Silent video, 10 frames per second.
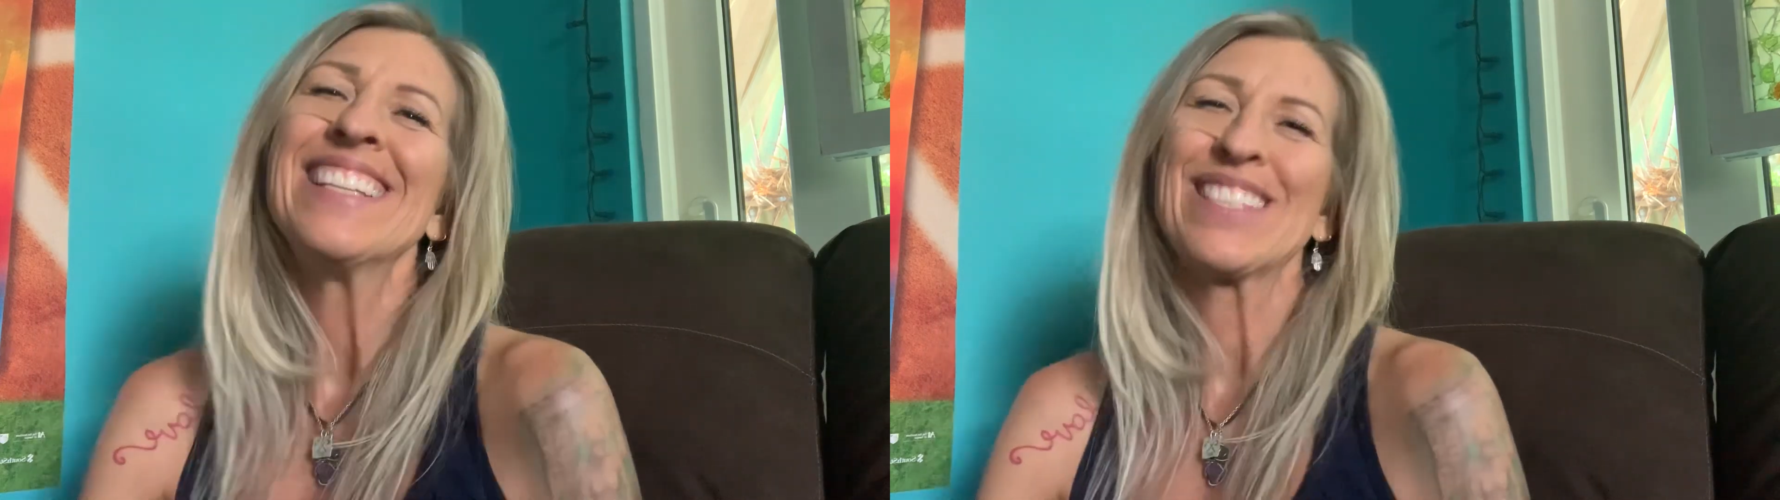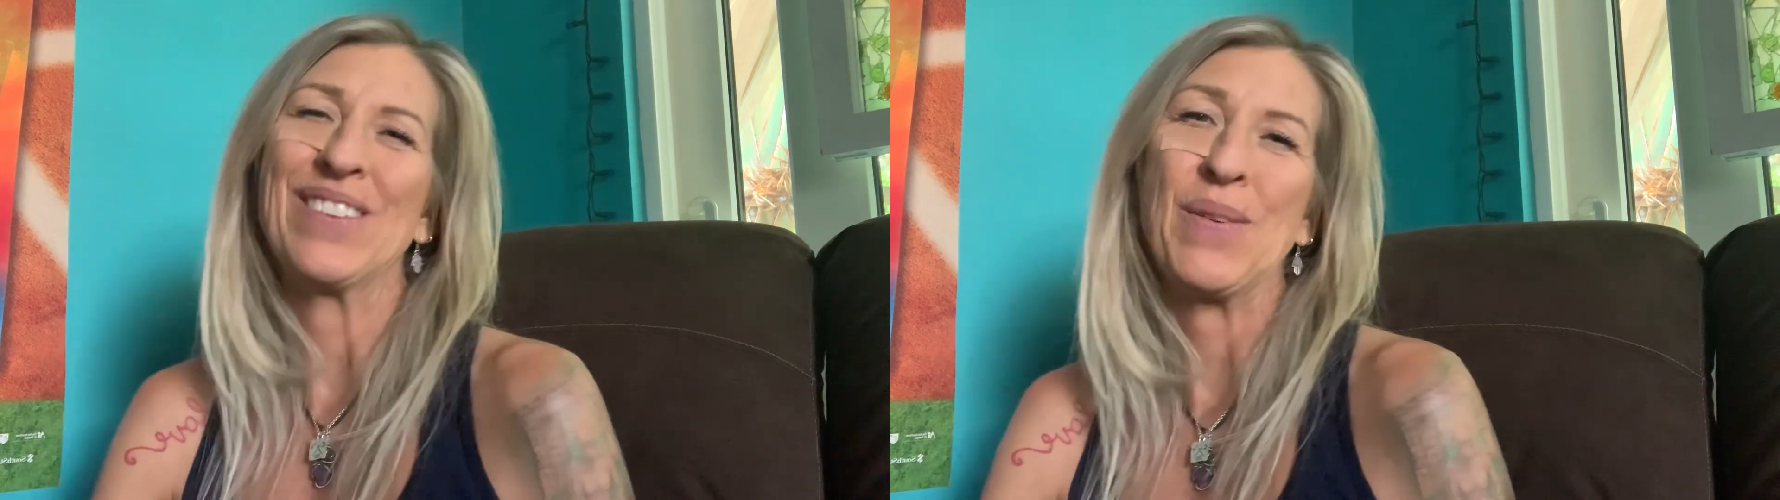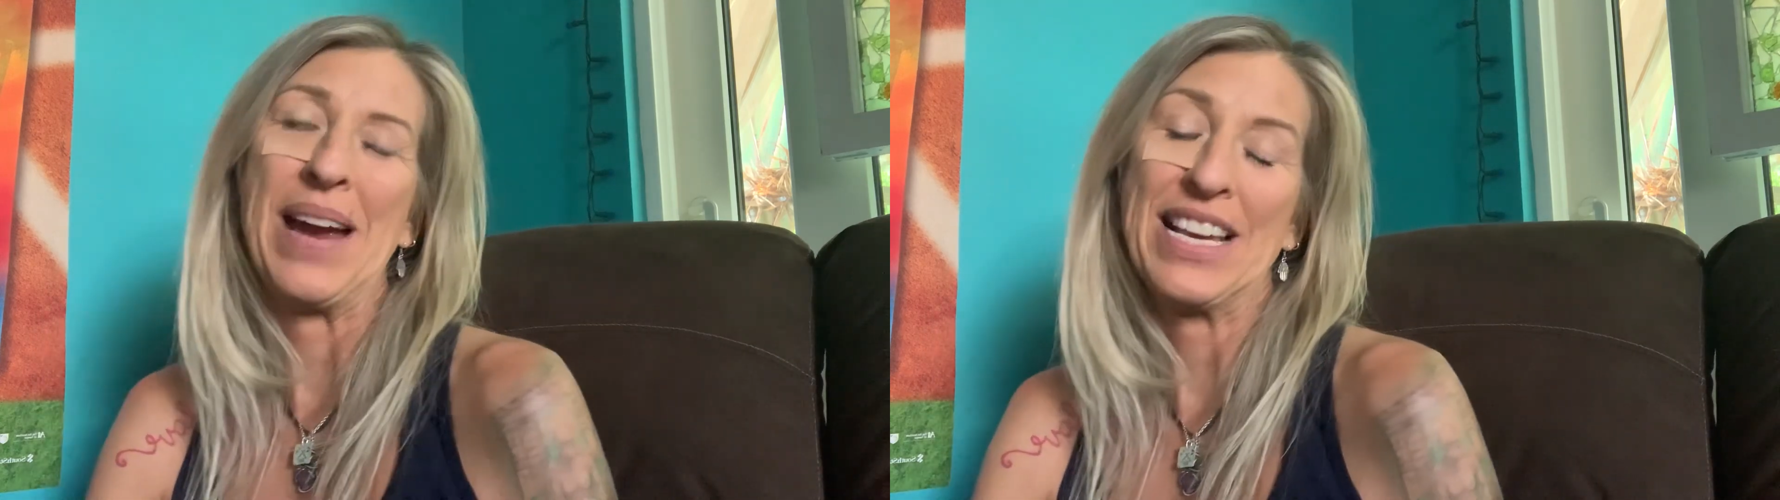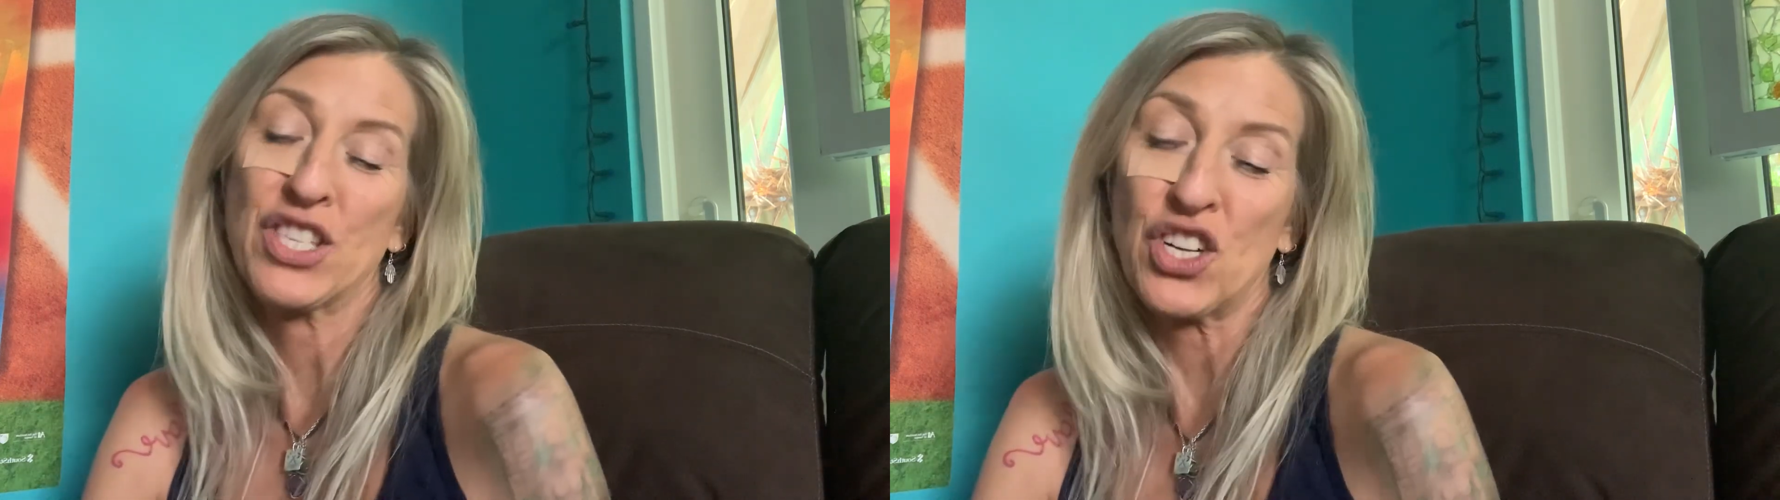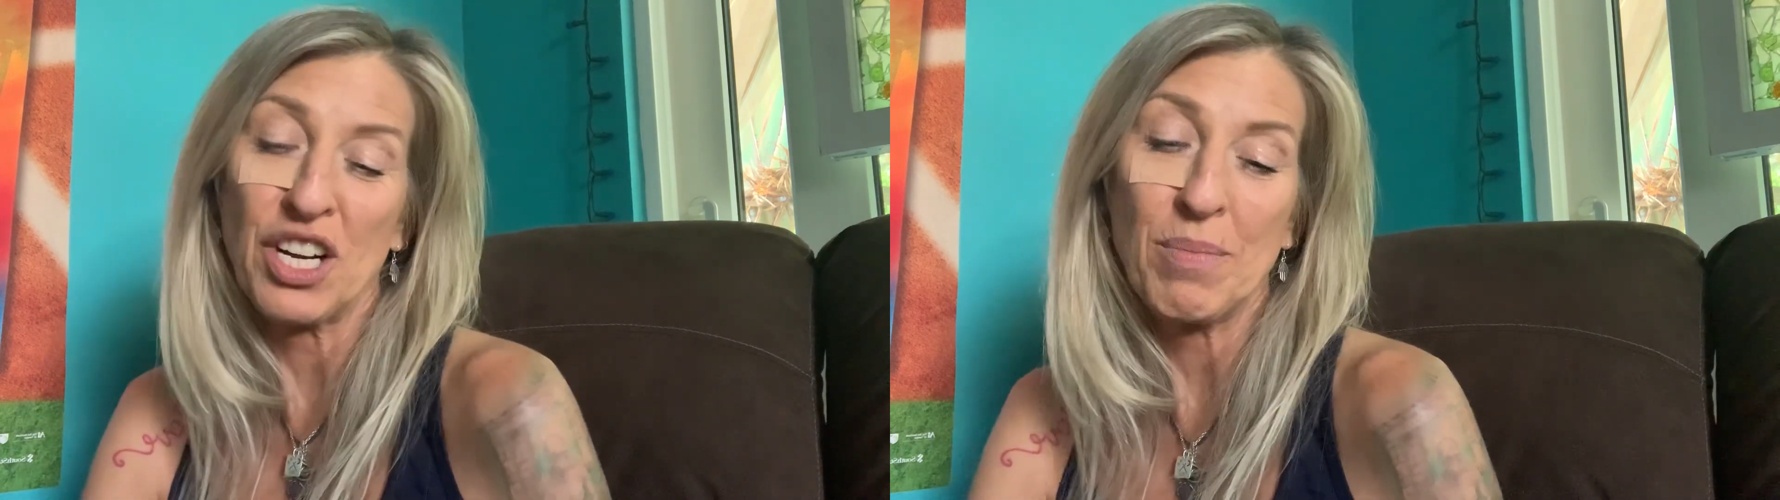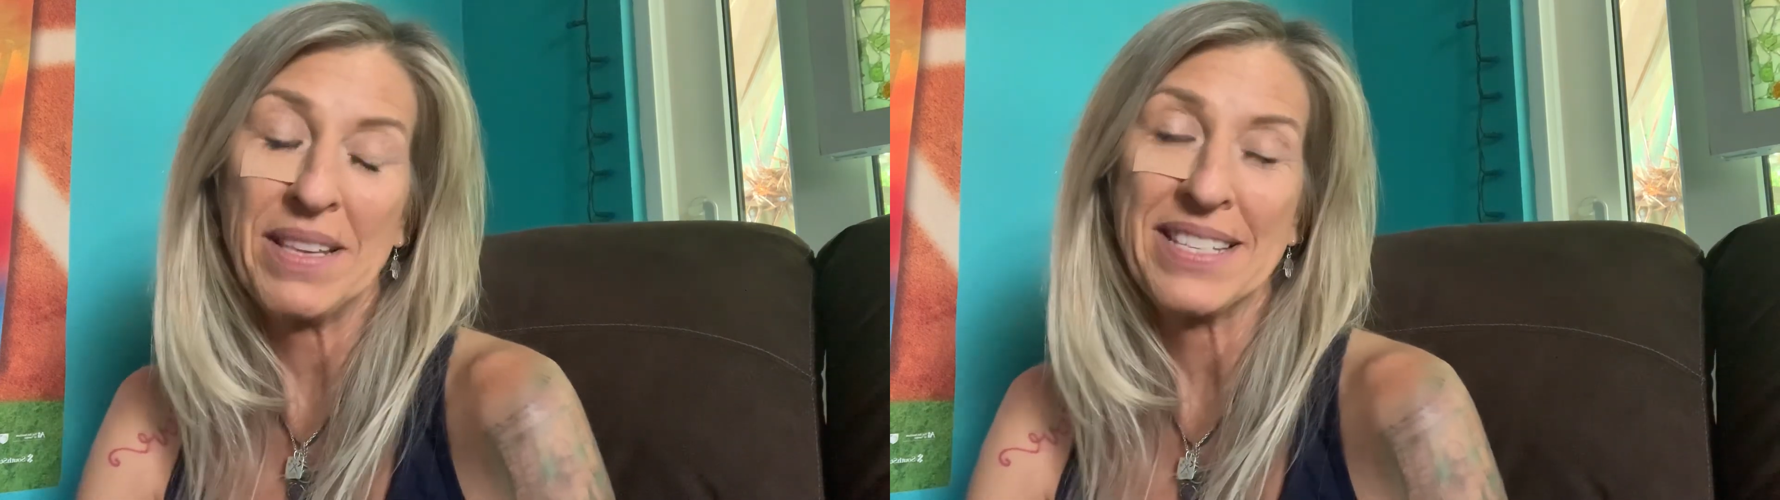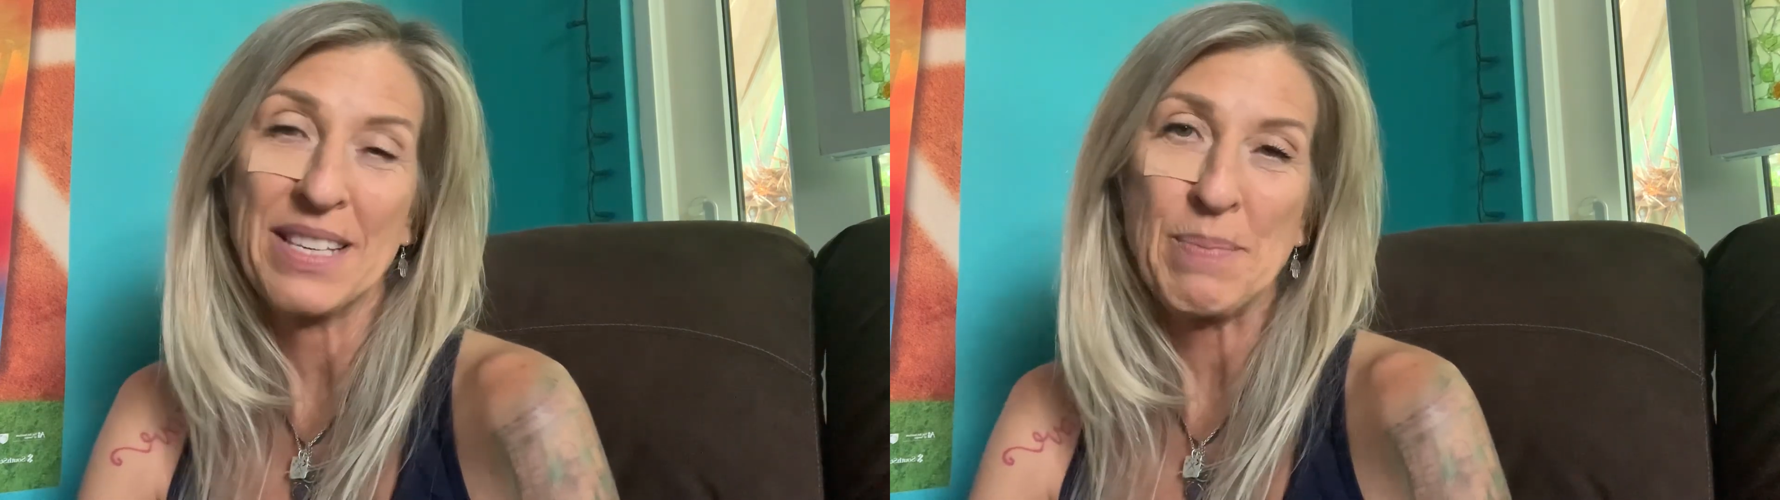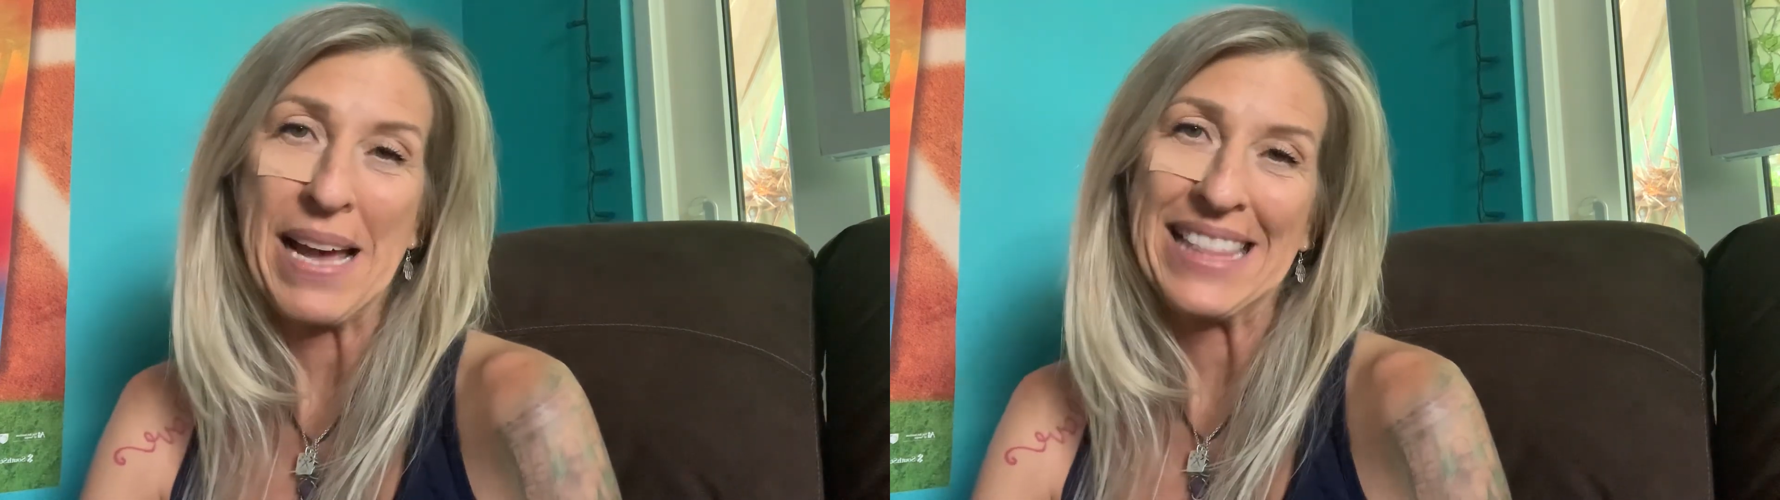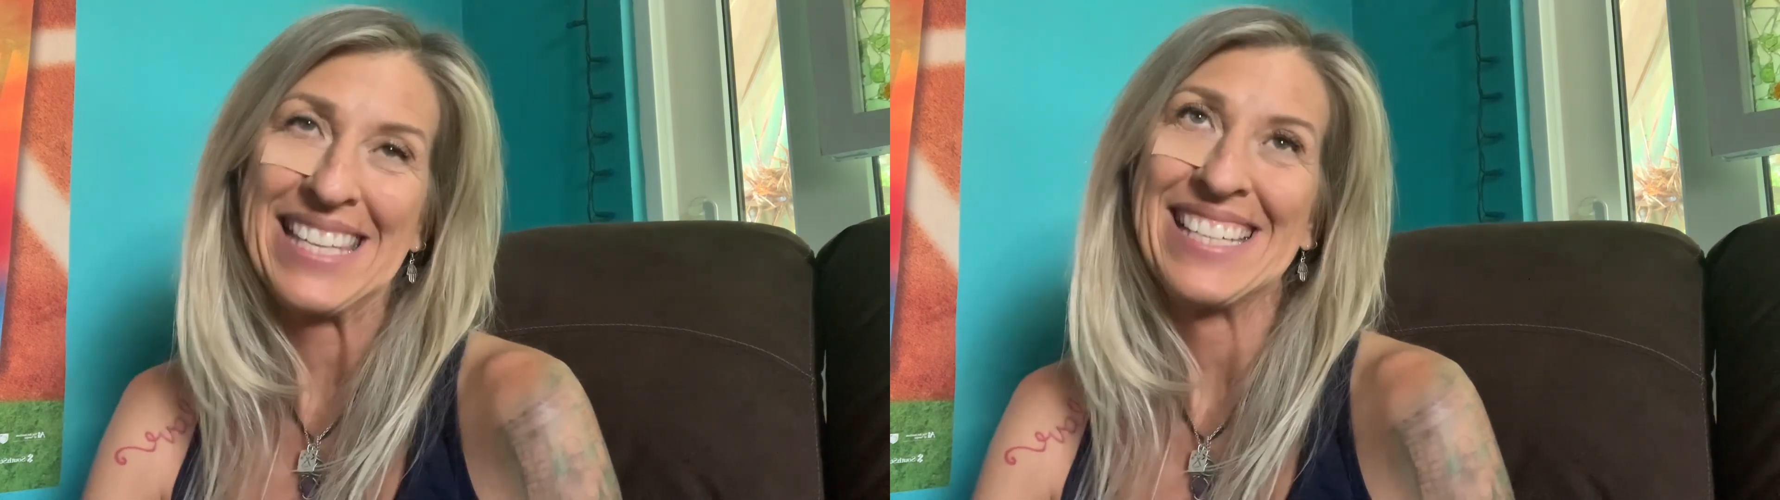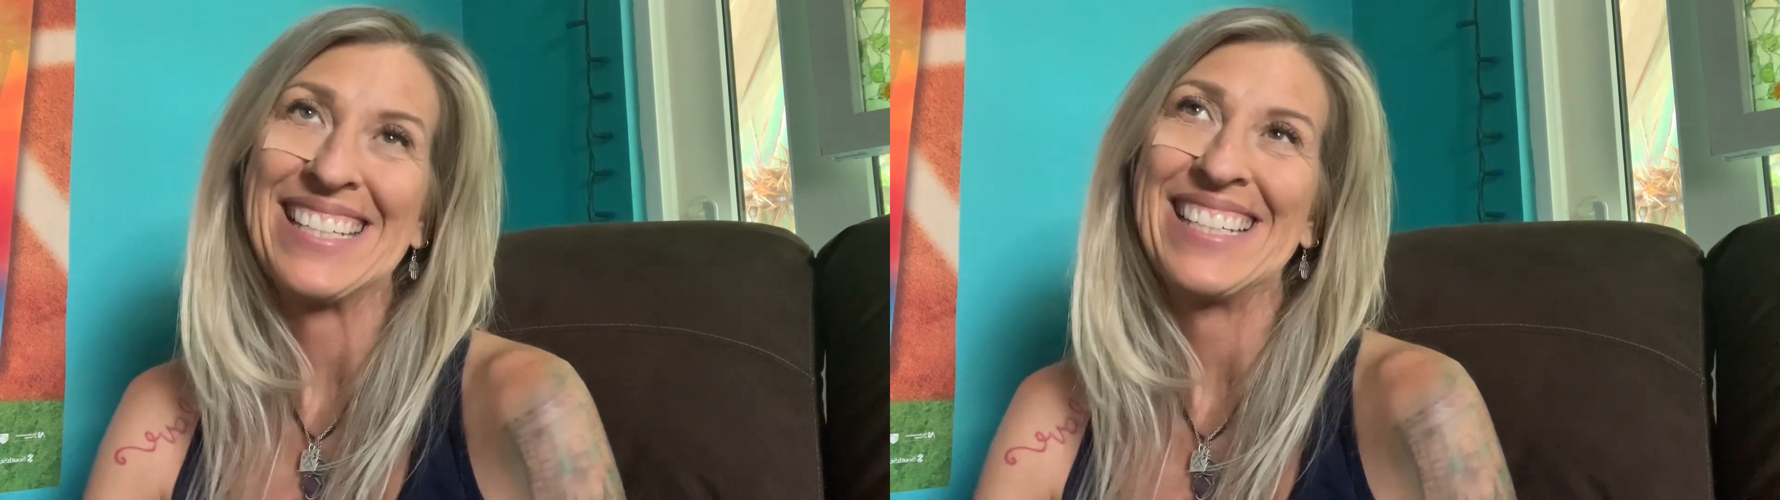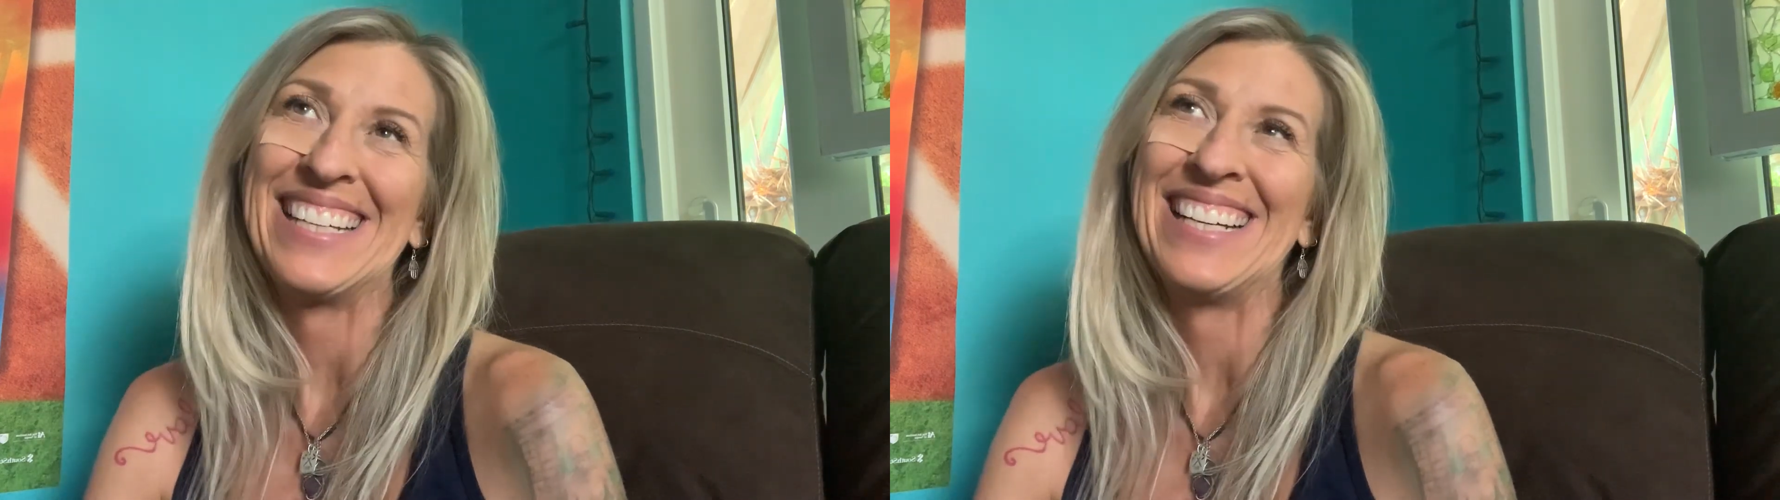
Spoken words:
So anyway, I started a business back then,